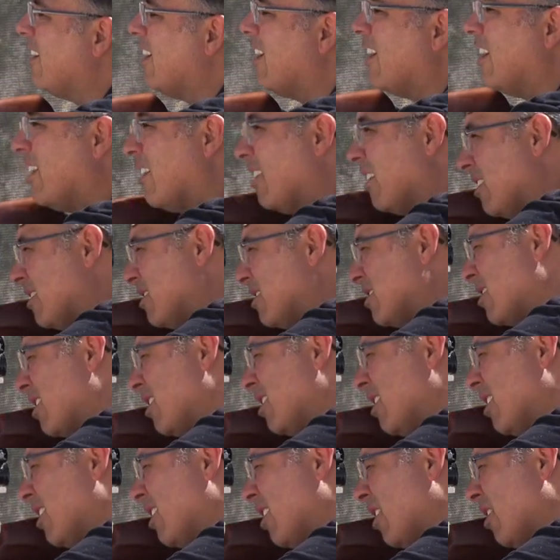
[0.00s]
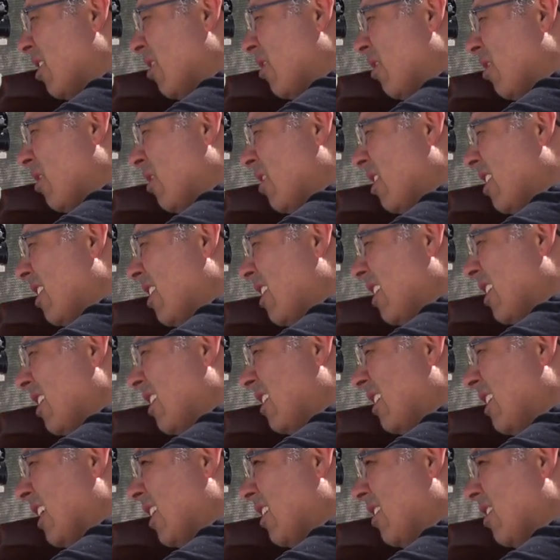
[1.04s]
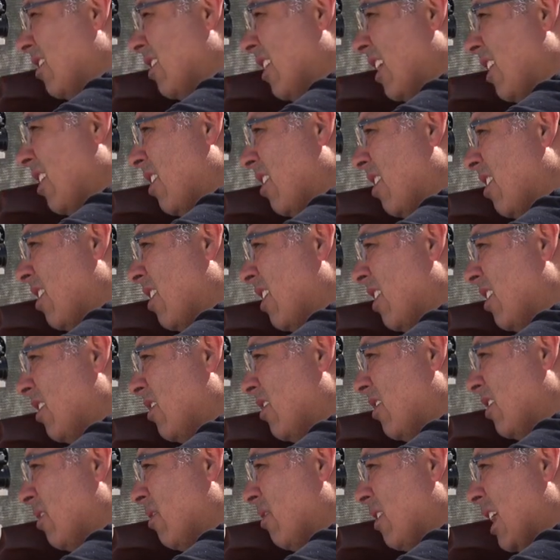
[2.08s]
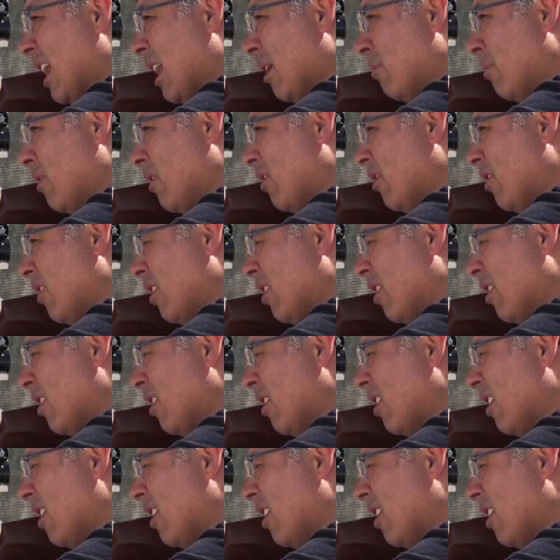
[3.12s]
Now, let's gonna go dead center and see what happens here.